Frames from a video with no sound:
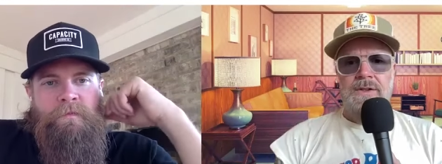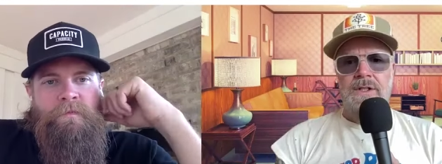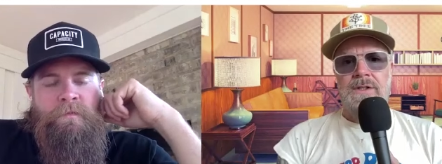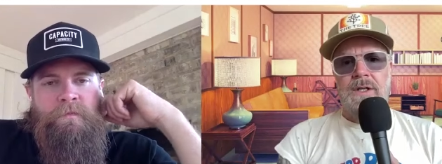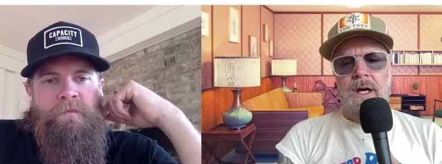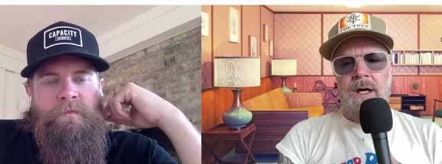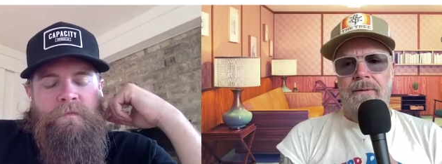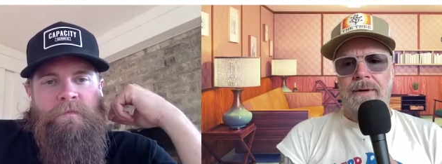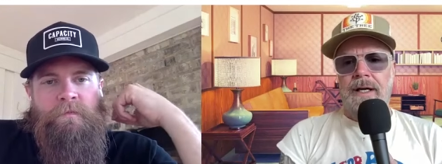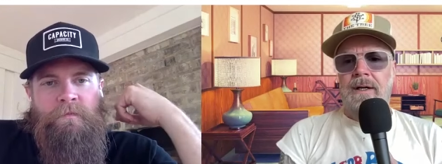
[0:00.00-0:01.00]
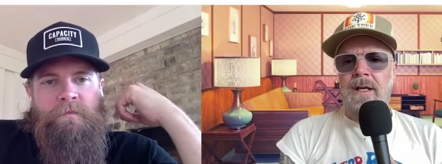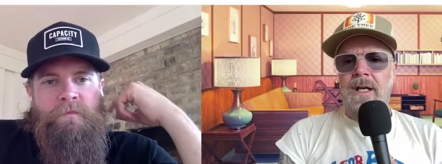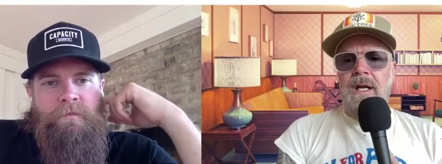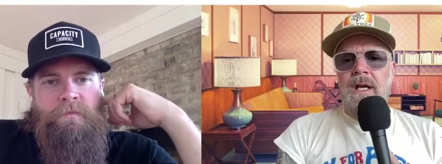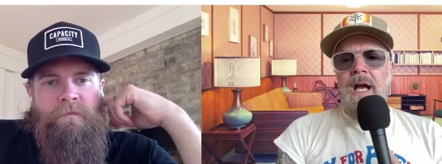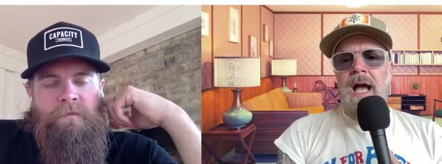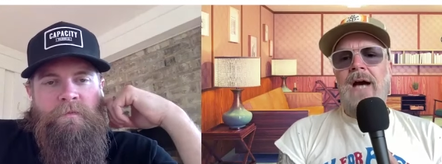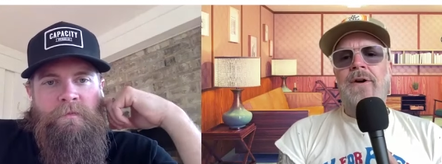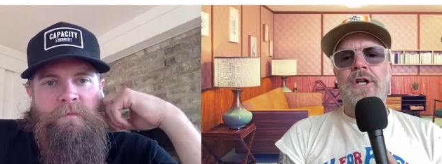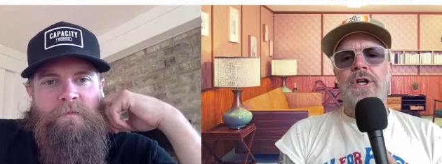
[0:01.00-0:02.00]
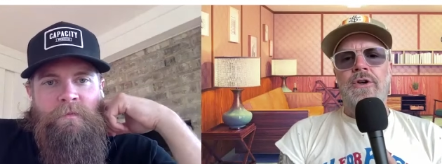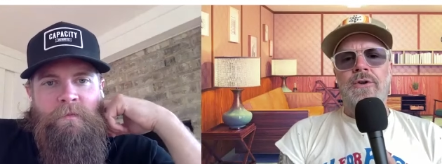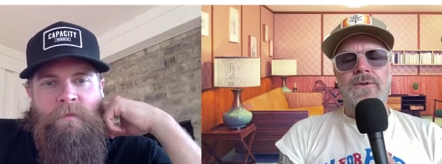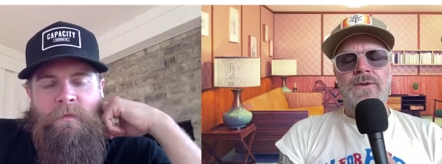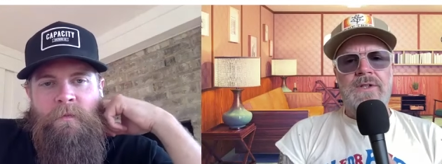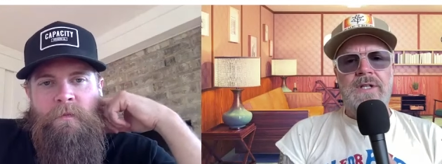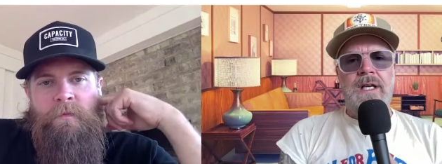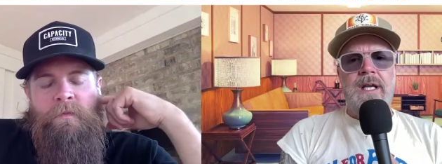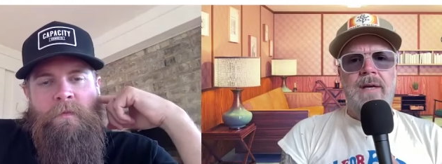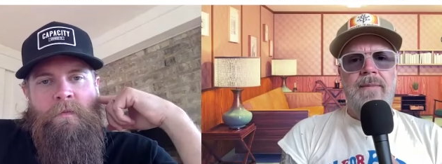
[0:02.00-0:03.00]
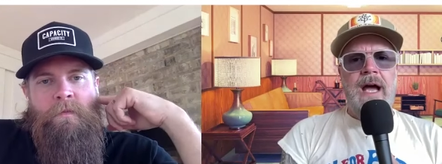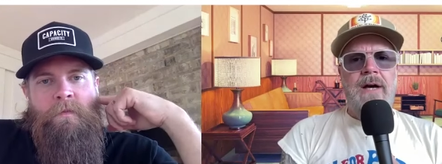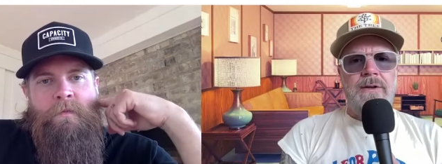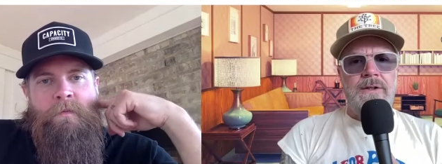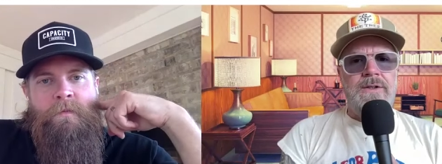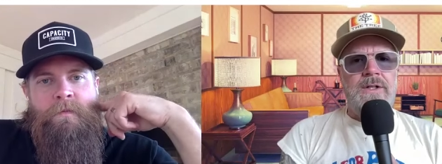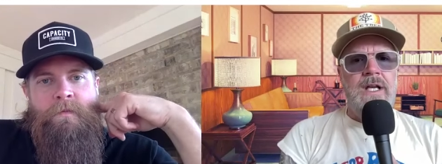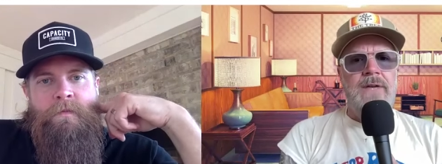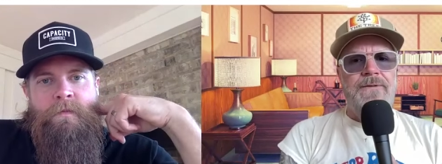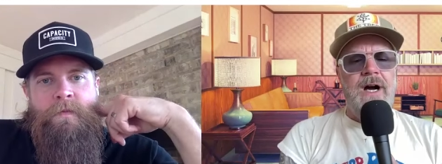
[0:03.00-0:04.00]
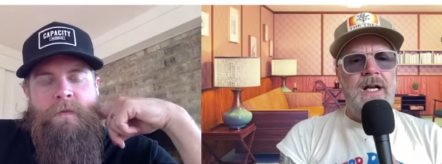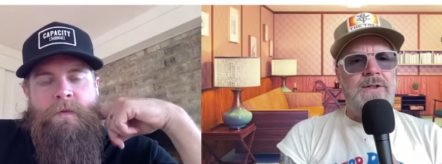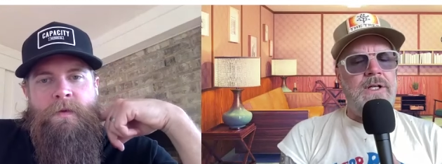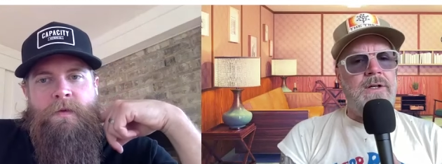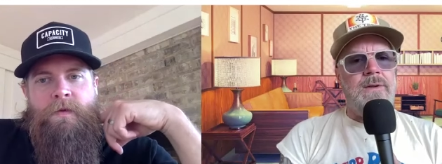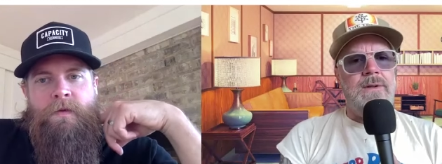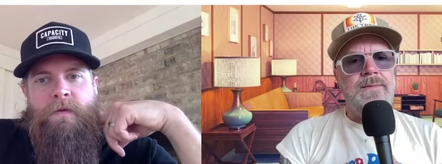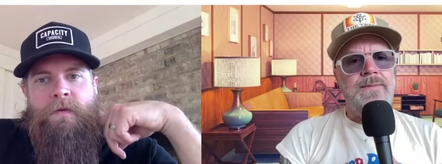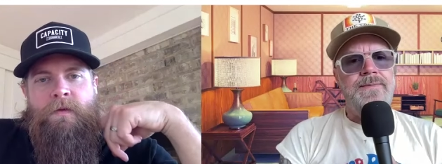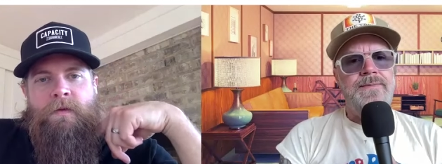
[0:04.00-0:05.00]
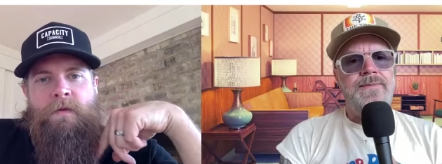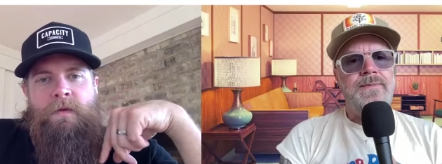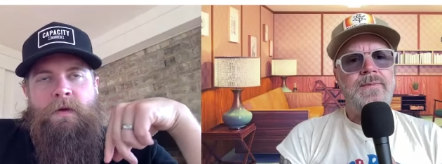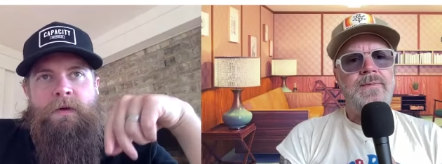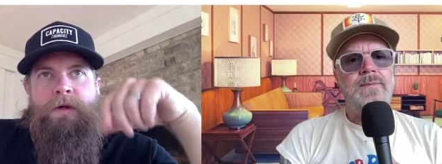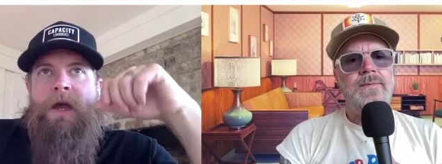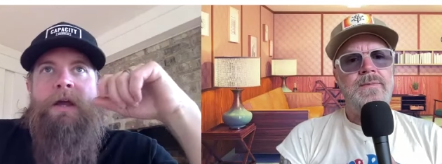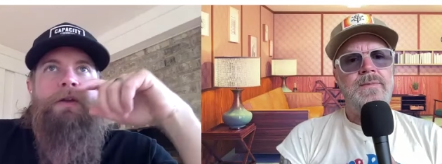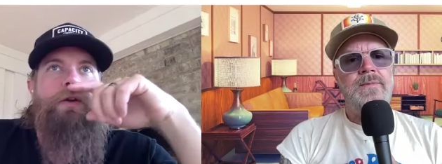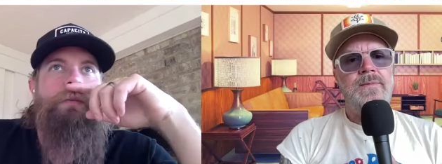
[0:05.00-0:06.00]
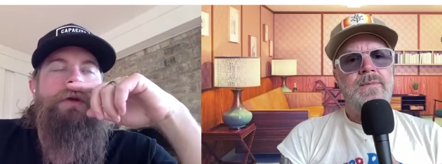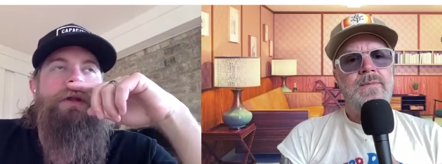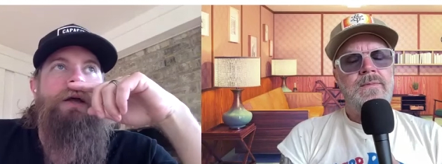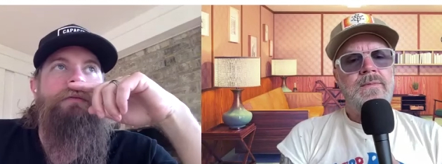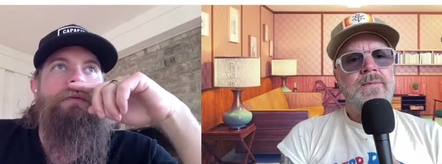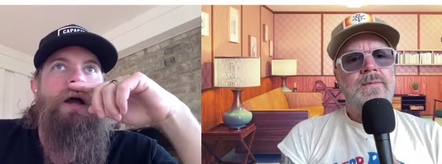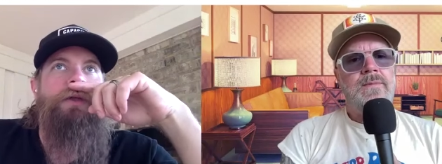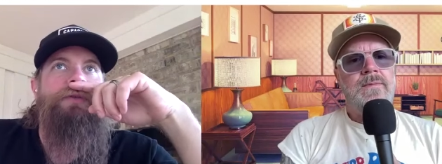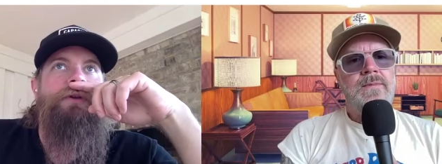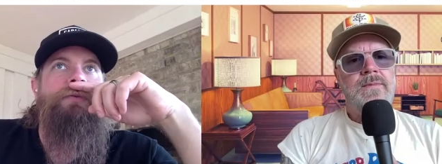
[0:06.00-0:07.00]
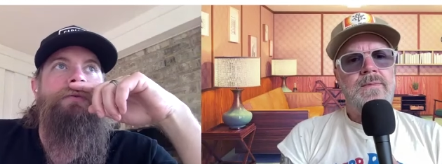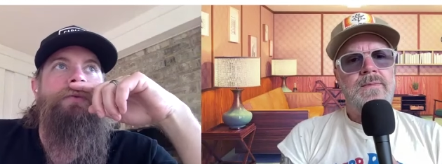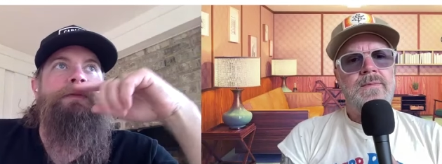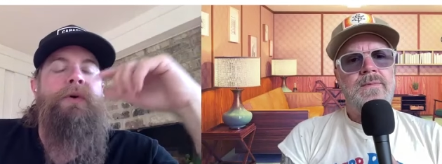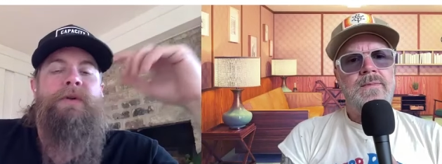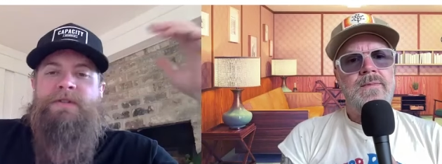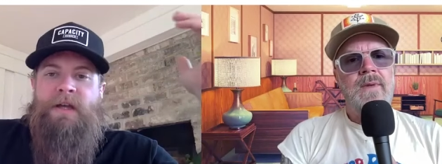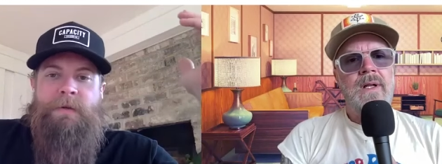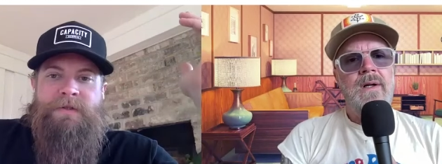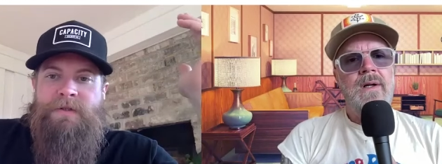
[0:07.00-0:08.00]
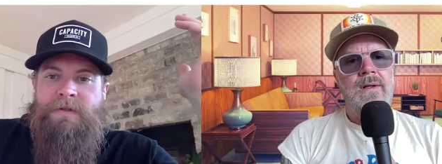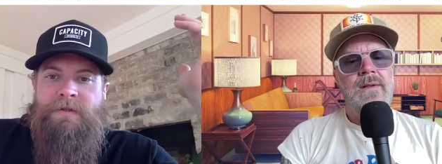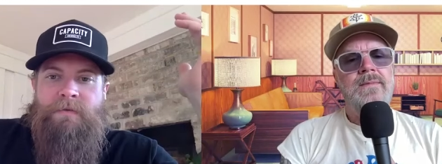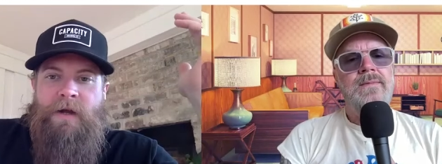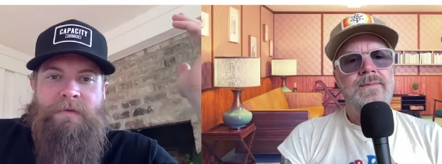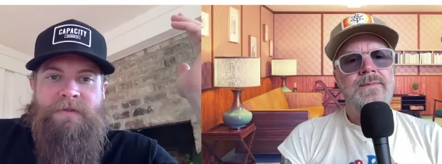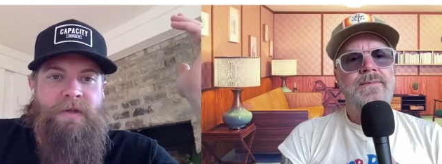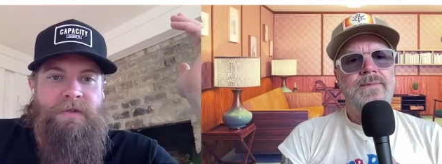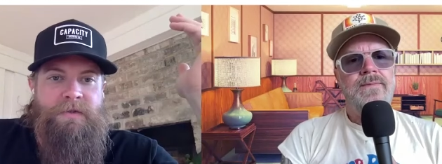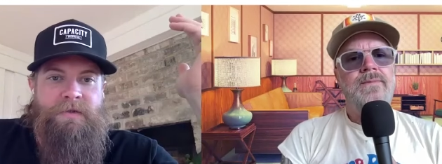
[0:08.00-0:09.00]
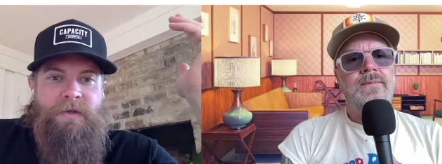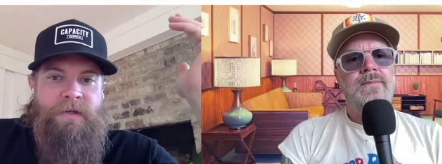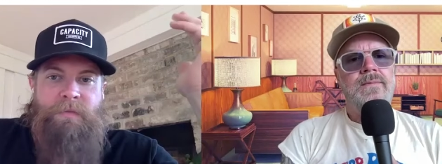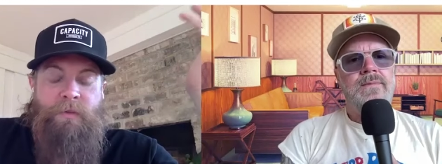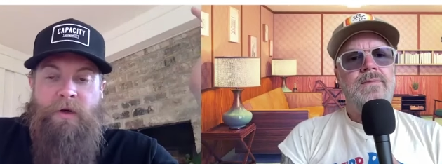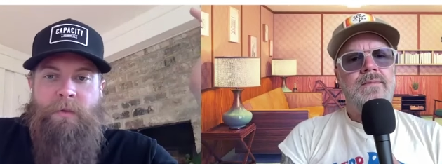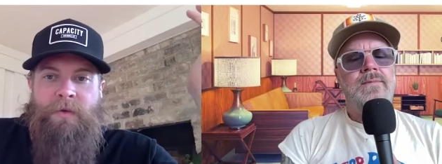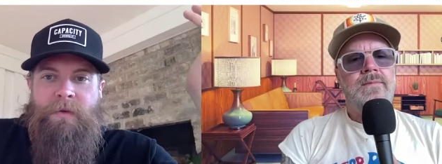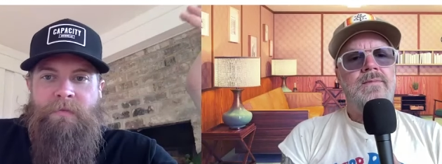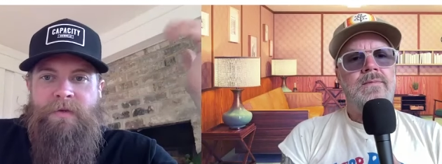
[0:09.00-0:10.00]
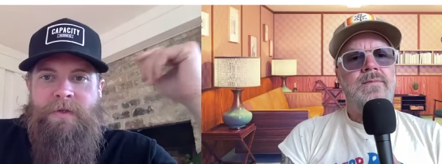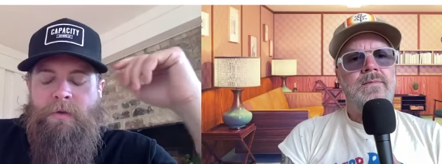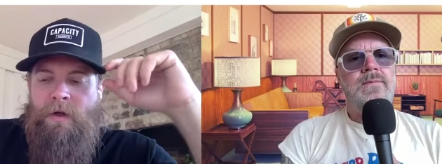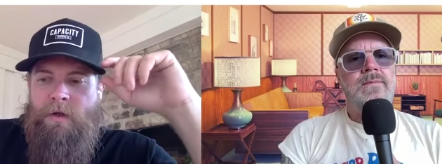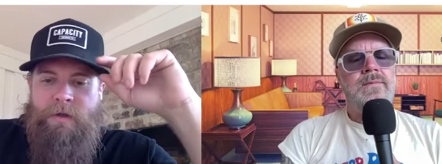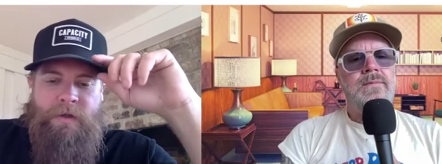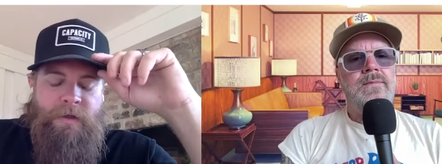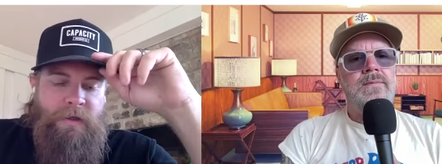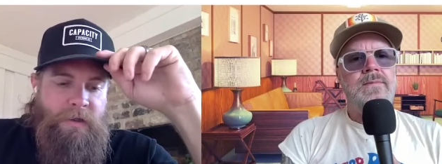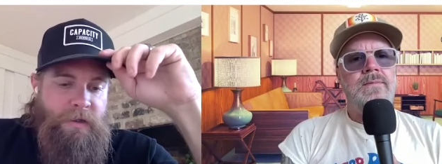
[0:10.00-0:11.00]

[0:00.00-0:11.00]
Speaker 1: is just unreal. How do you seek him out, or does he find you?
Speaker 2: Yeah, you know, I mean, I I think we've known his name since Rival Sons had been working with him for so long, and